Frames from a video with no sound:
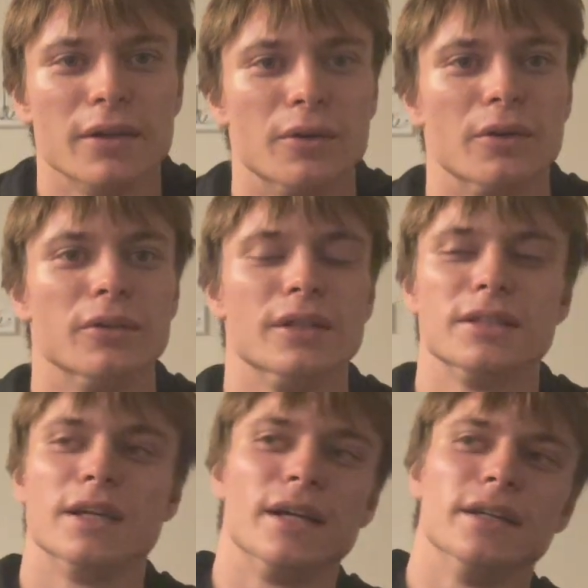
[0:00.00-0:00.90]
or this
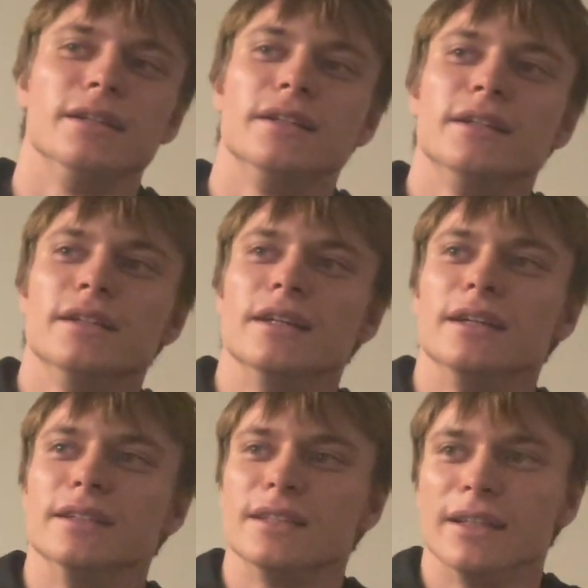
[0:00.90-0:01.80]
guy
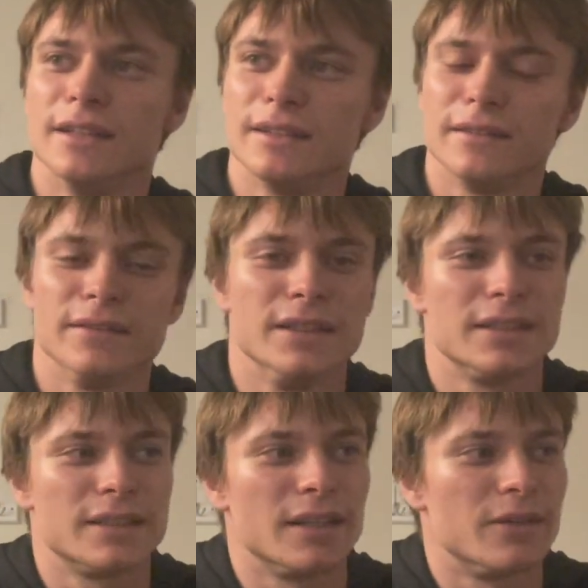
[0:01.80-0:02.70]
has like this
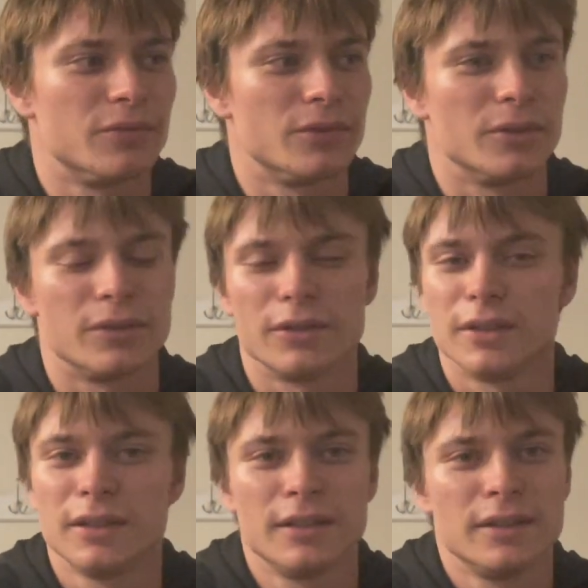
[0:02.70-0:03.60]
stuff, or
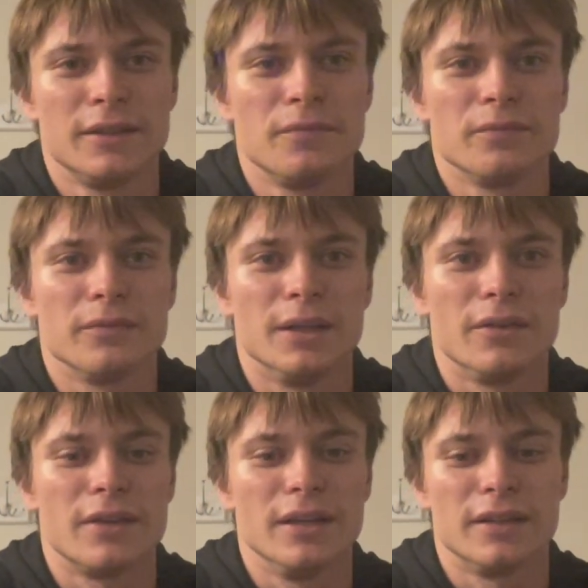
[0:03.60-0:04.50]
they'll
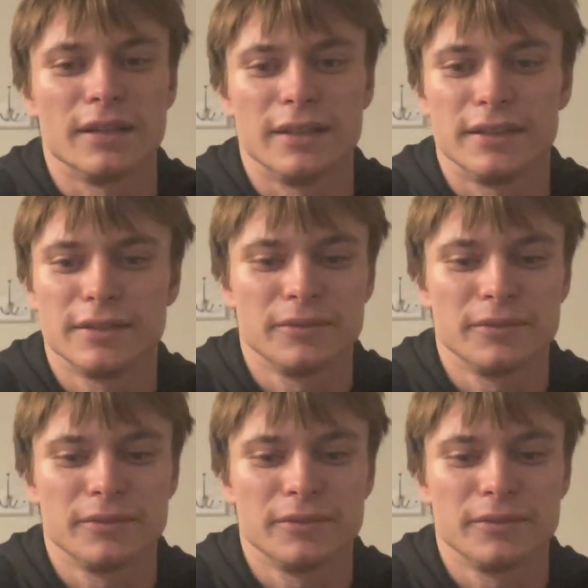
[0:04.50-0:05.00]
think like,